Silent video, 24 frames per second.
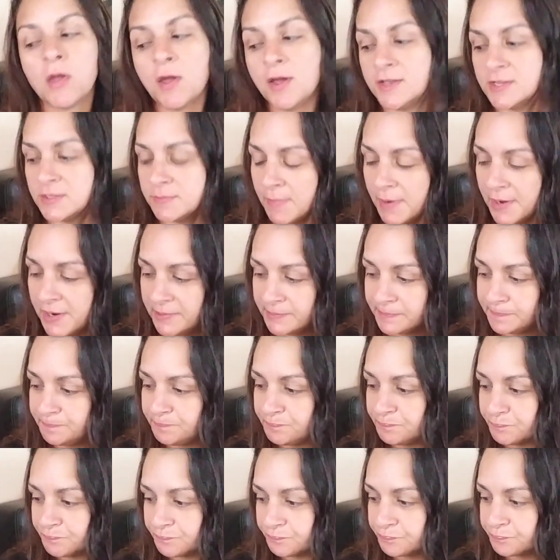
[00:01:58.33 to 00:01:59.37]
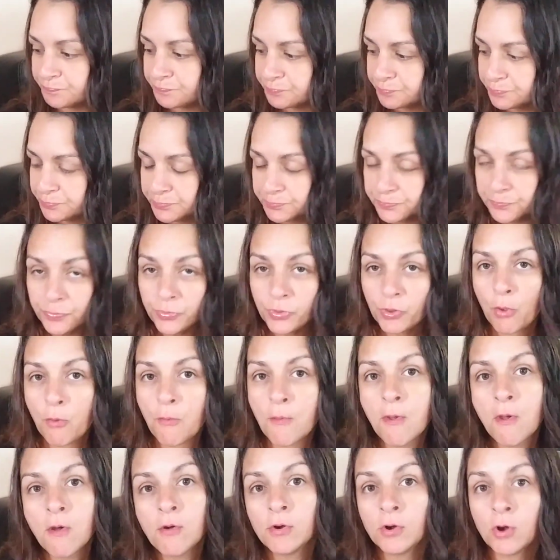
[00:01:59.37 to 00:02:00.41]
is my
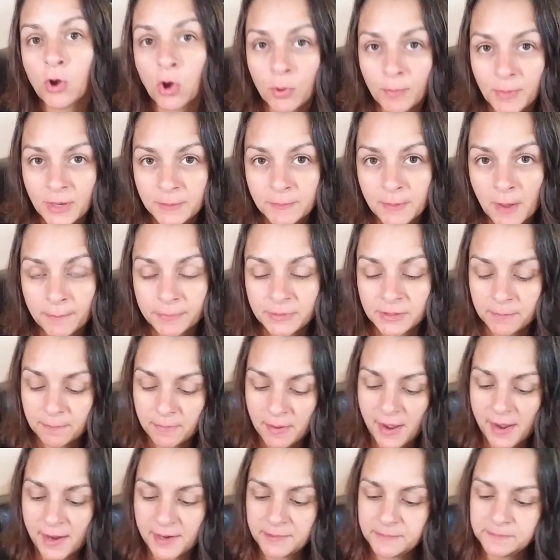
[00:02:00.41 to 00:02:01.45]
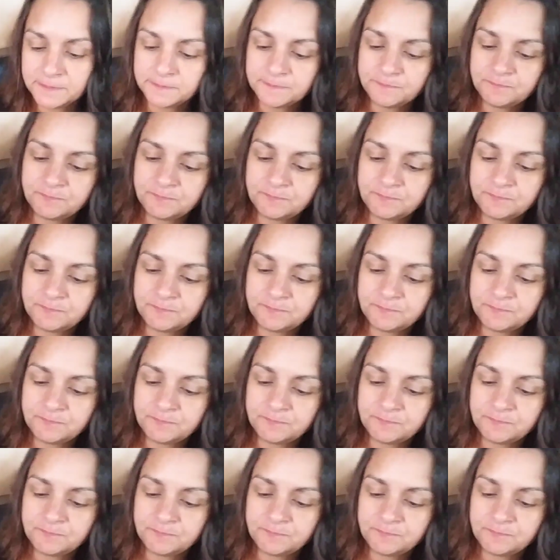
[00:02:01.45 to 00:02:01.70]
homemade pumpkin pie.